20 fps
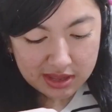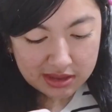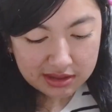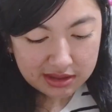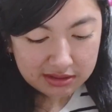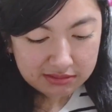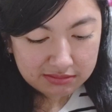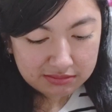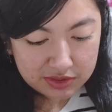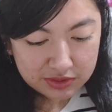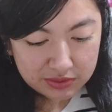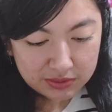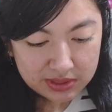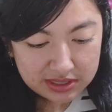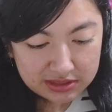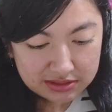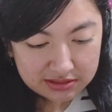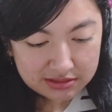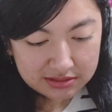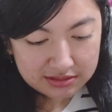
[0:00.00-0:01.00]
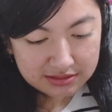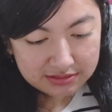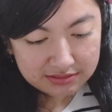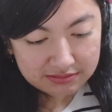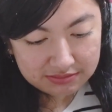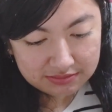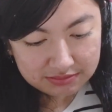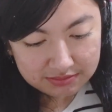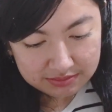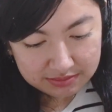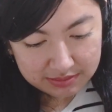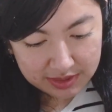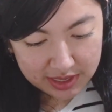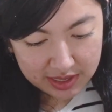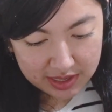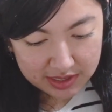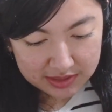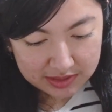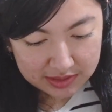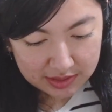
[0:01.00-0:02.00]
i can do this
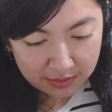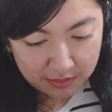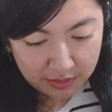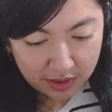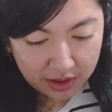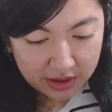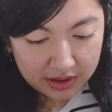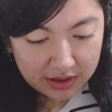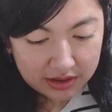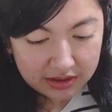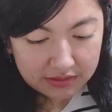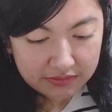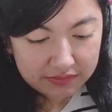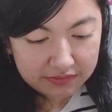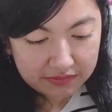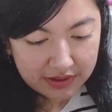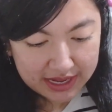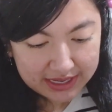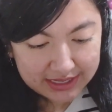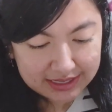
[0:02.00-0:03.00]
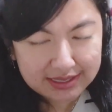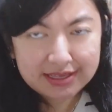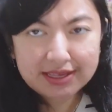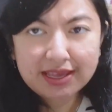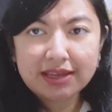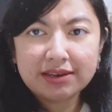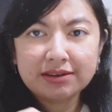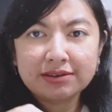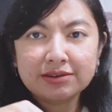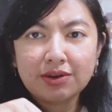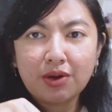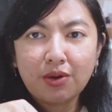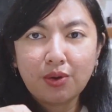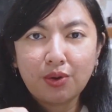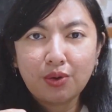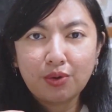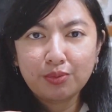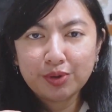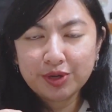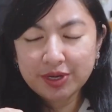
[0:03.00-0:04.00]
asmr if i can
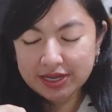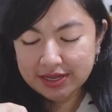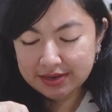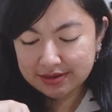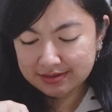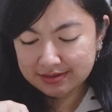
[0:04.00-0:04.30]
open it